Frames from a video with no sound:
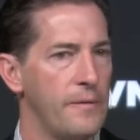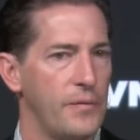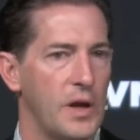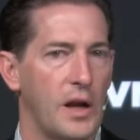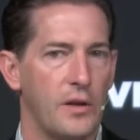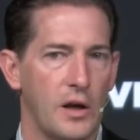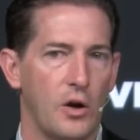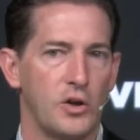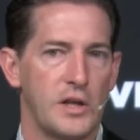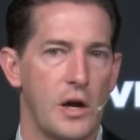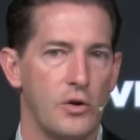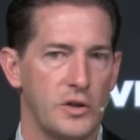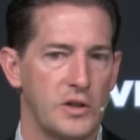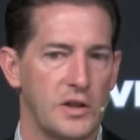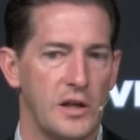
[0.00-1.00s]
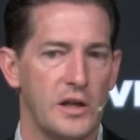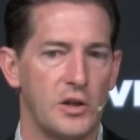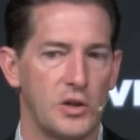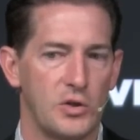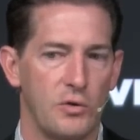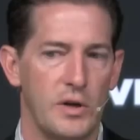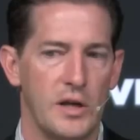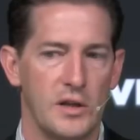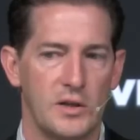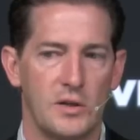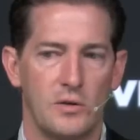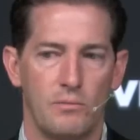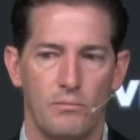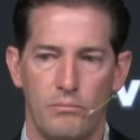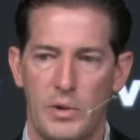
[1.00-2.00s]
And I think our challenge as an industry is
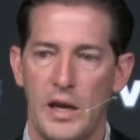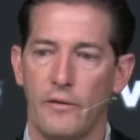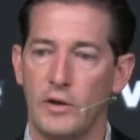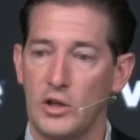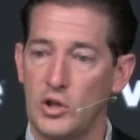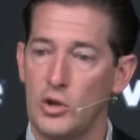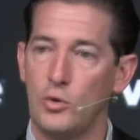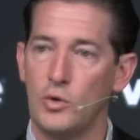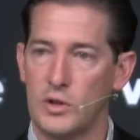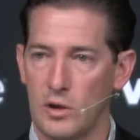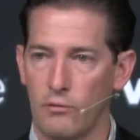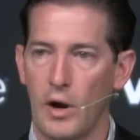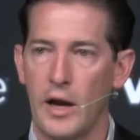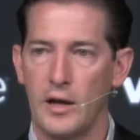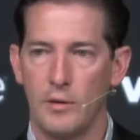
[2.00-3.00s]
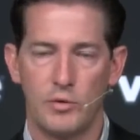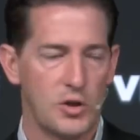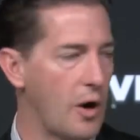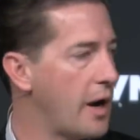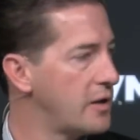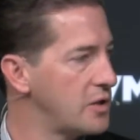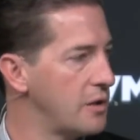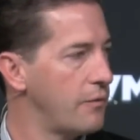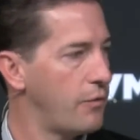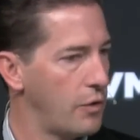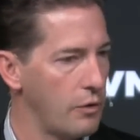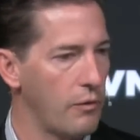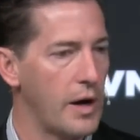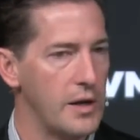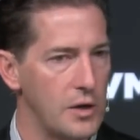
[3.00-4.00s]
be able to choose the right abstraction for
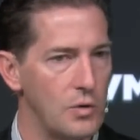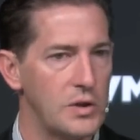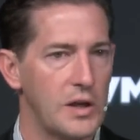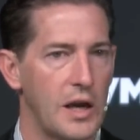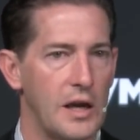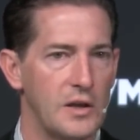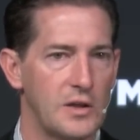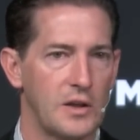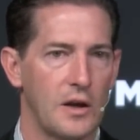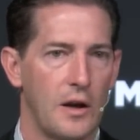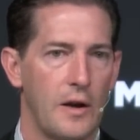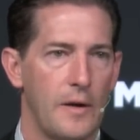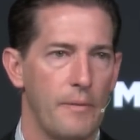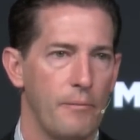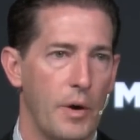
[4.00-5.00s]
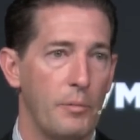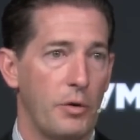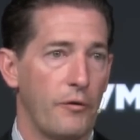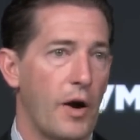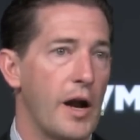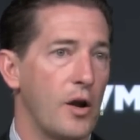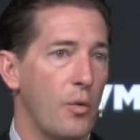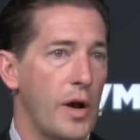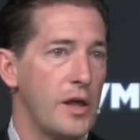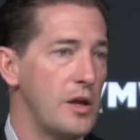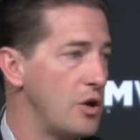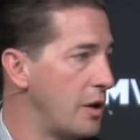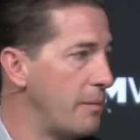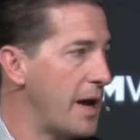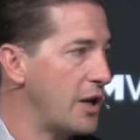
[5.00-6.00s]
the right use case but provide a way that you
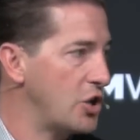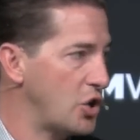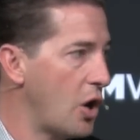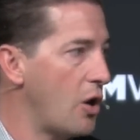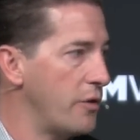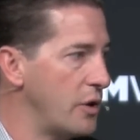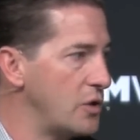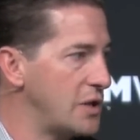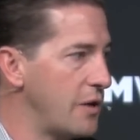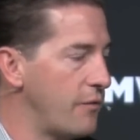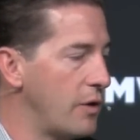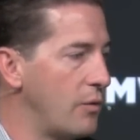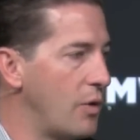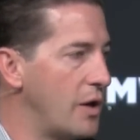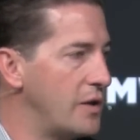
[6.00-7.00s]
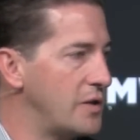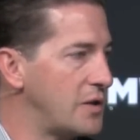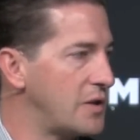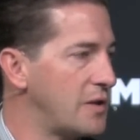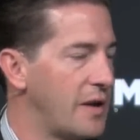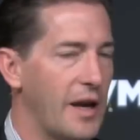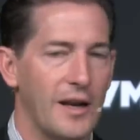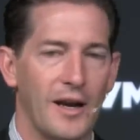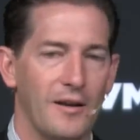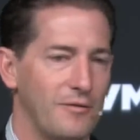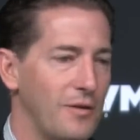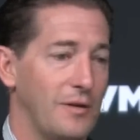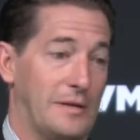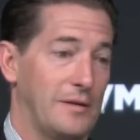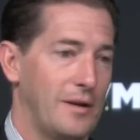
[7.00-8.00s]
can manage all those different ones. And uh,
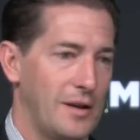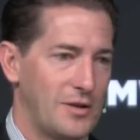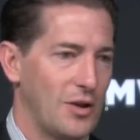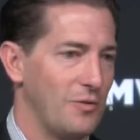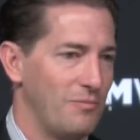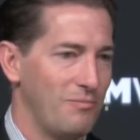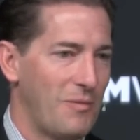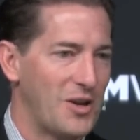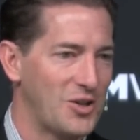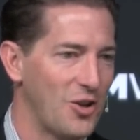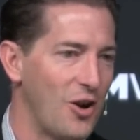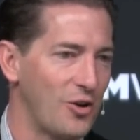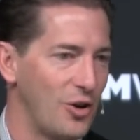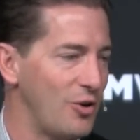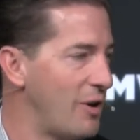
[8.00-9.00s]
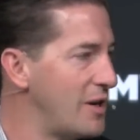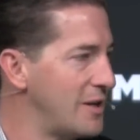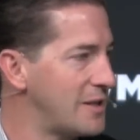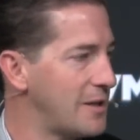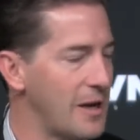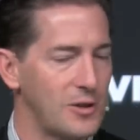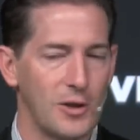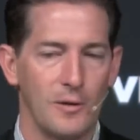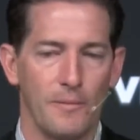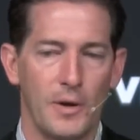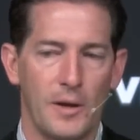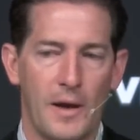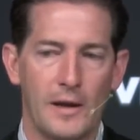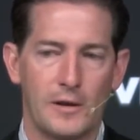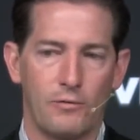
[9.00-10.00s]
it's, it's, a much longer, great discussion,
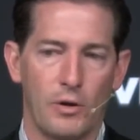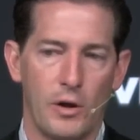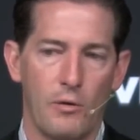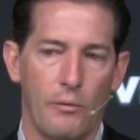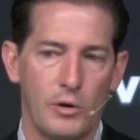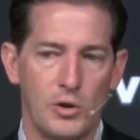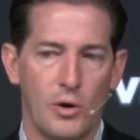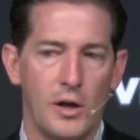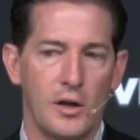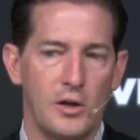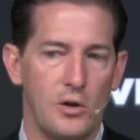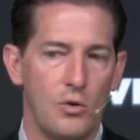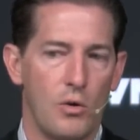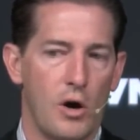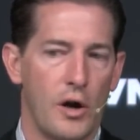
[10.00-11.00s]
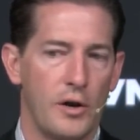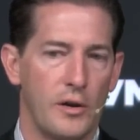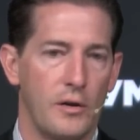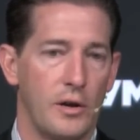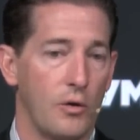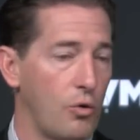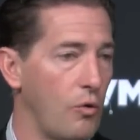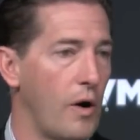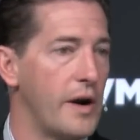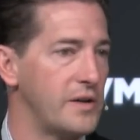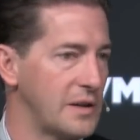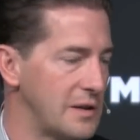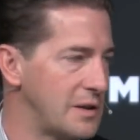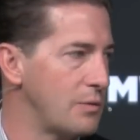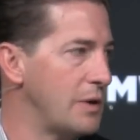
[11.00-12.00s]
but that's really what we're trying to do on the
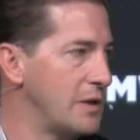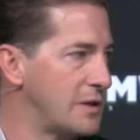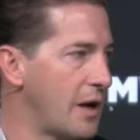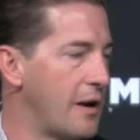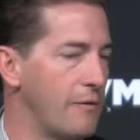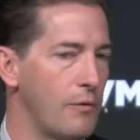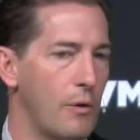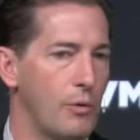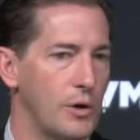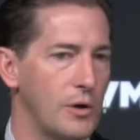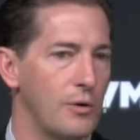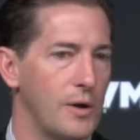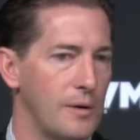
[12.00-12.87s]
Horizon Suite side of what right, we're let me, doing.